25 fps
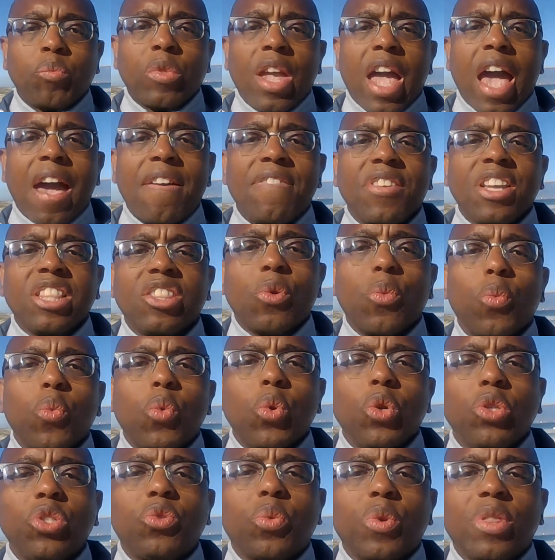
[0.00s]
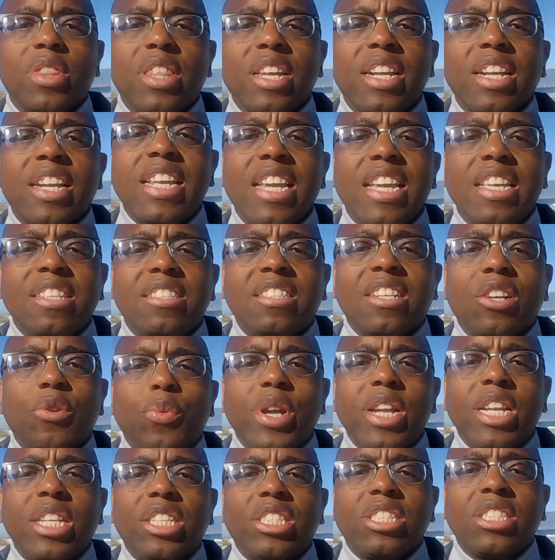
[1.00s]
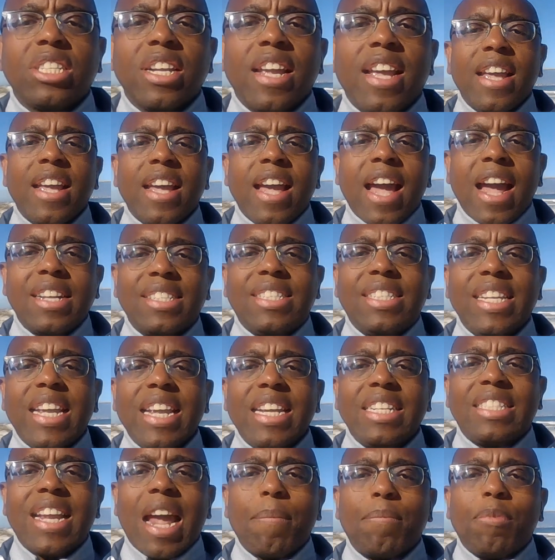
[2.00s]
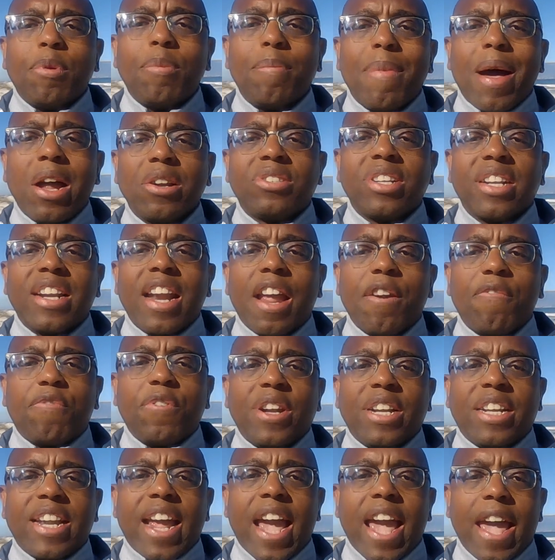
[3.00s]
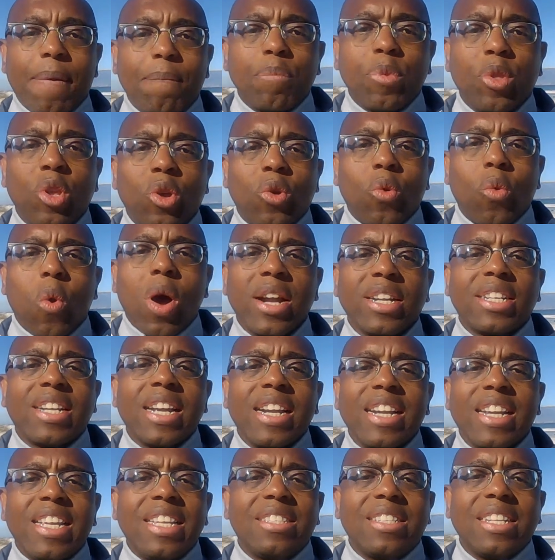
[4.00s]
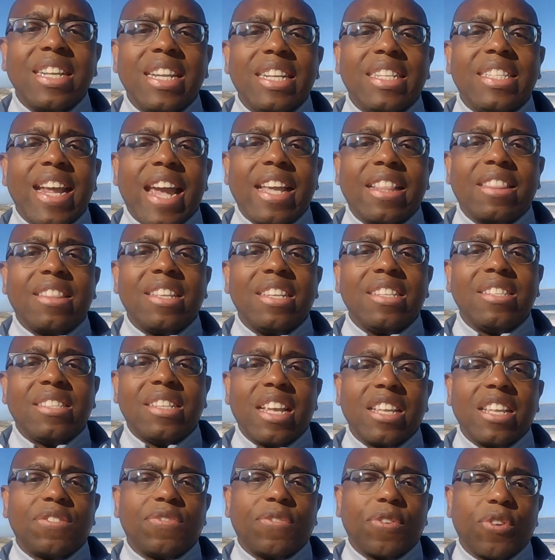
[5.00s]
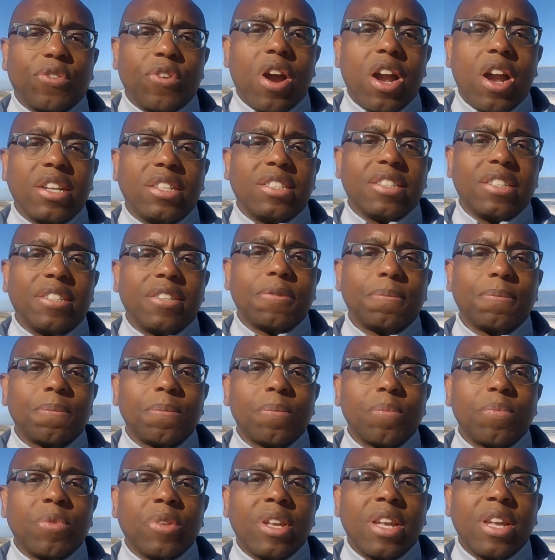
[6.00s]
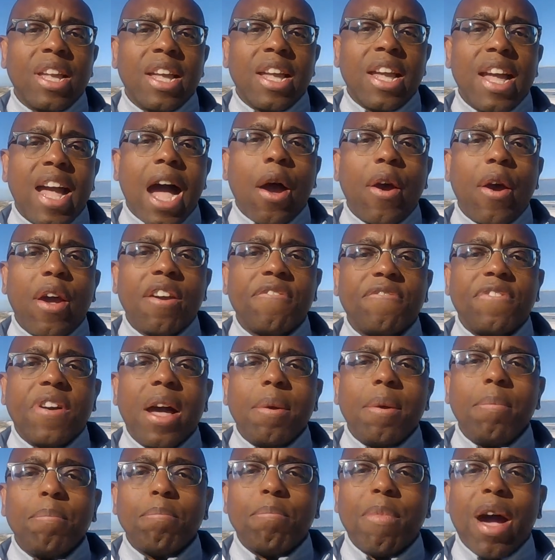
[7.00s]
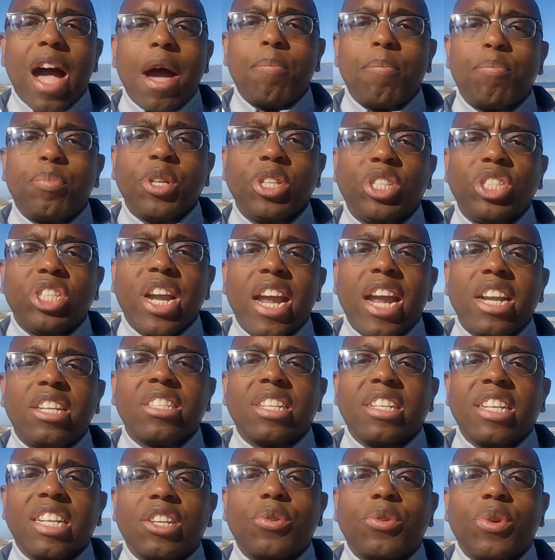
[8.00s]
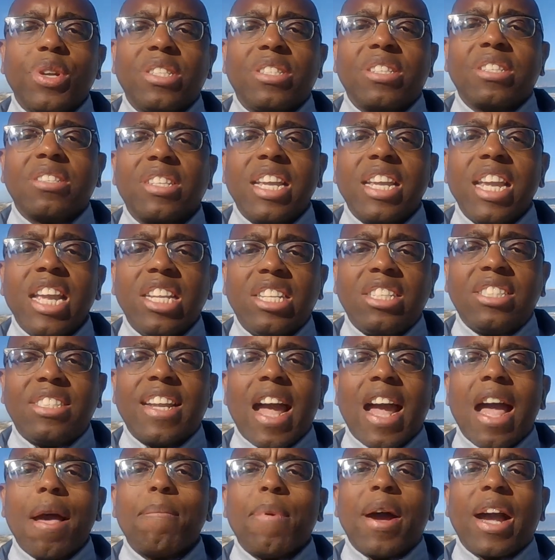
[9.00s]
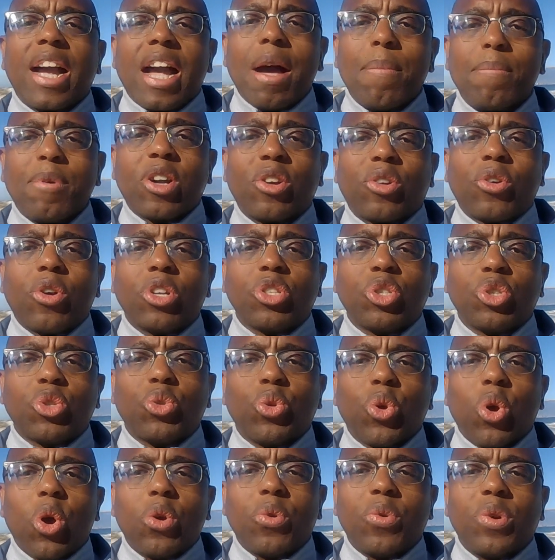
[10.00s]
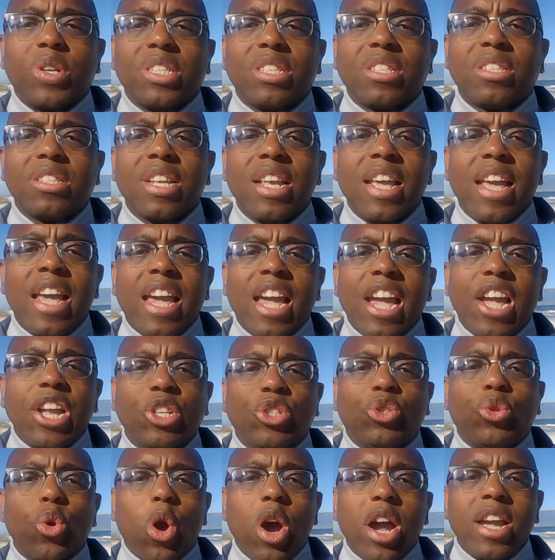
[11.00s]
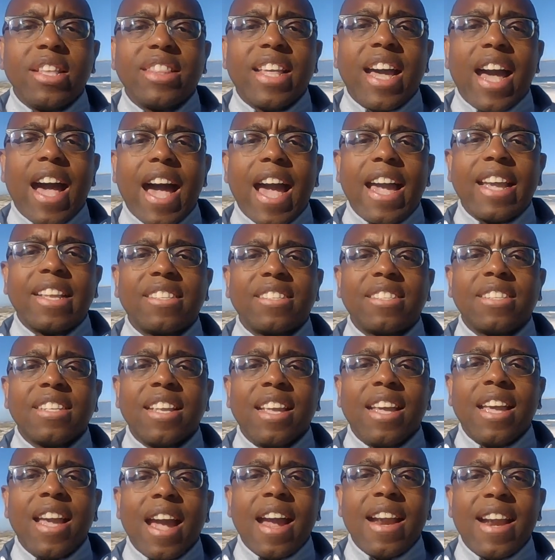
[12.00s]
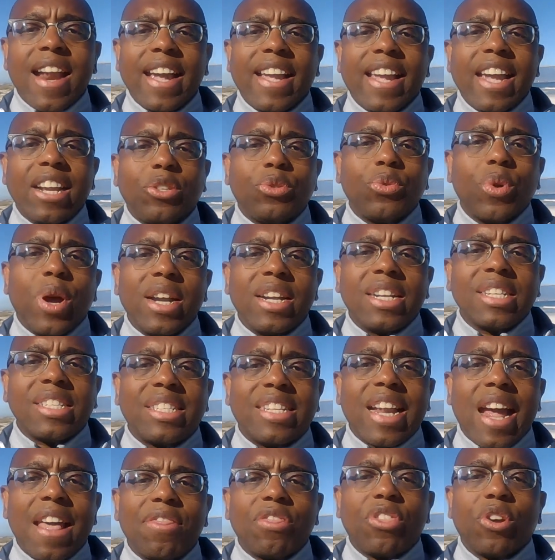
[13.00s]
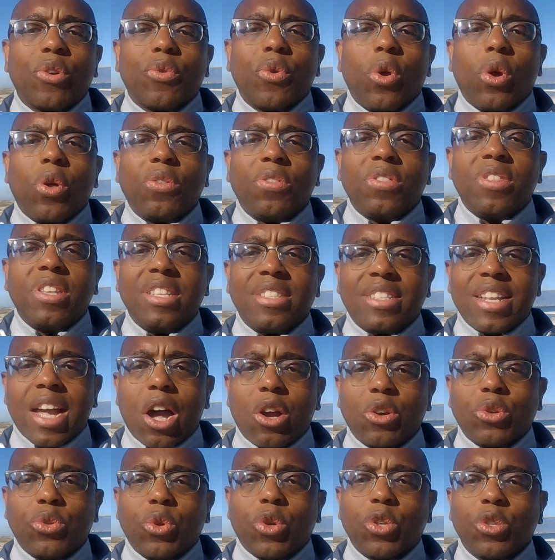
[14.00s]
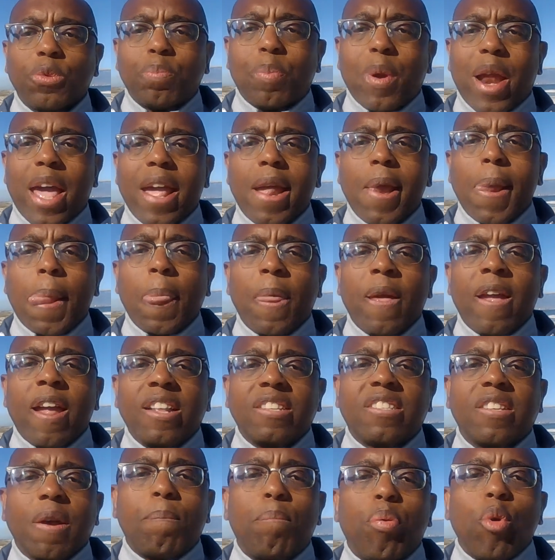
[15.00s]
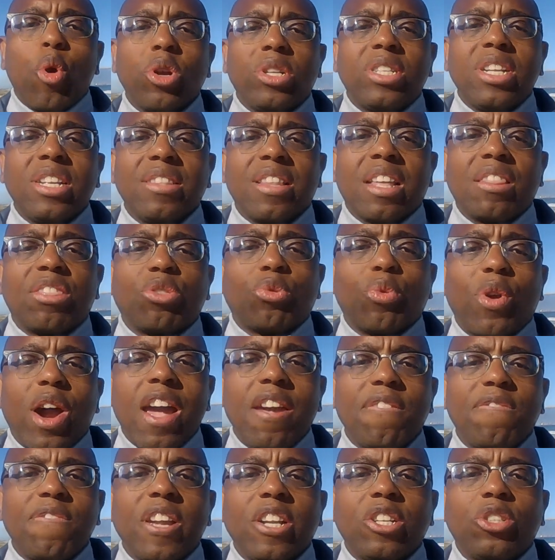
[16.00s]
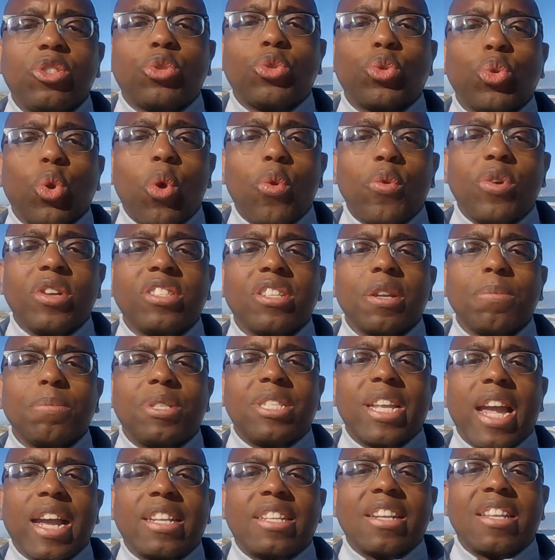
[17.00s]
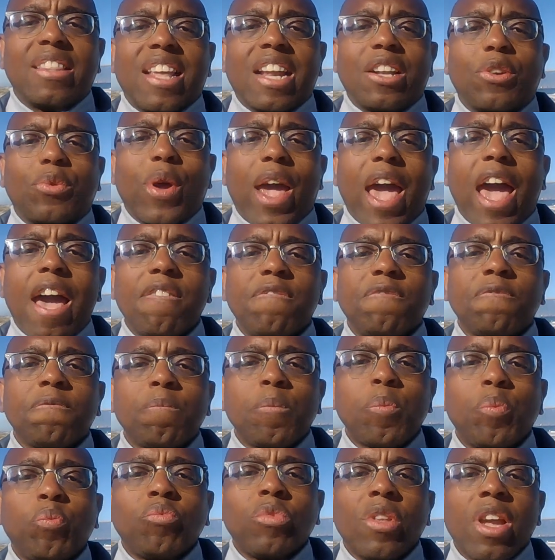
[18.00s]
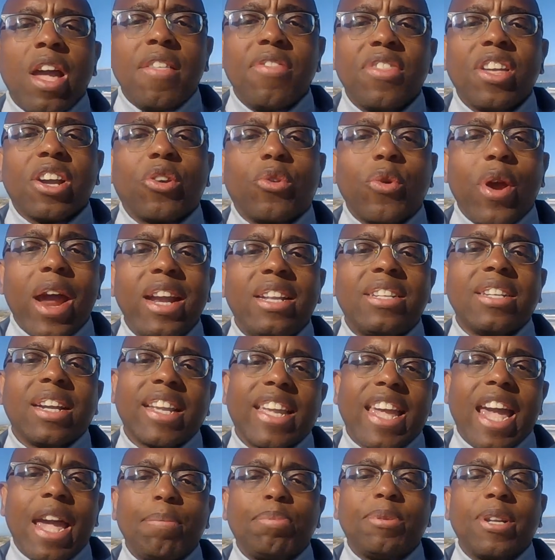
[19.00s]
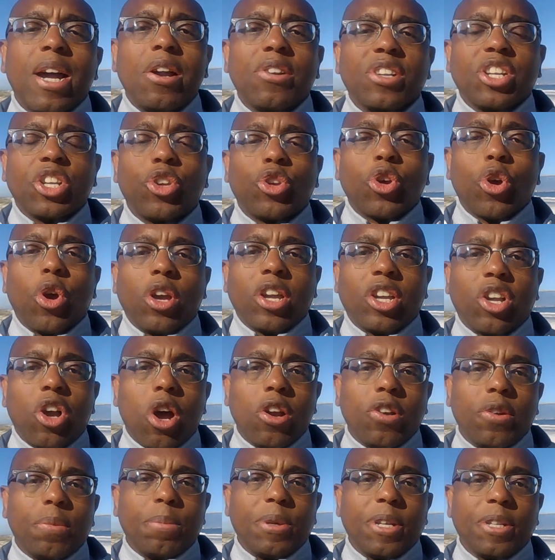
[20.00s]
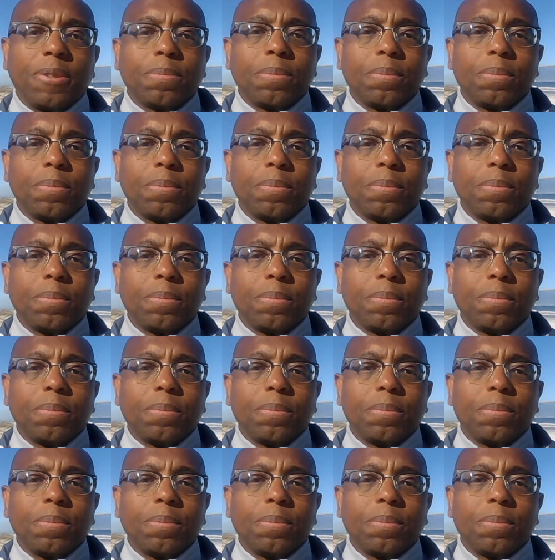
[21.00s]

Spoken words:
Having the woods within easy reach and seeing Table Mountain every day, one can easily take these things for granted. However, my appreciation increases each time I come across tourists enjoying the hikes, and I get to understand the role these outdoors play in supporting the thriving tourism sector that we have and the greater Cape Town economy.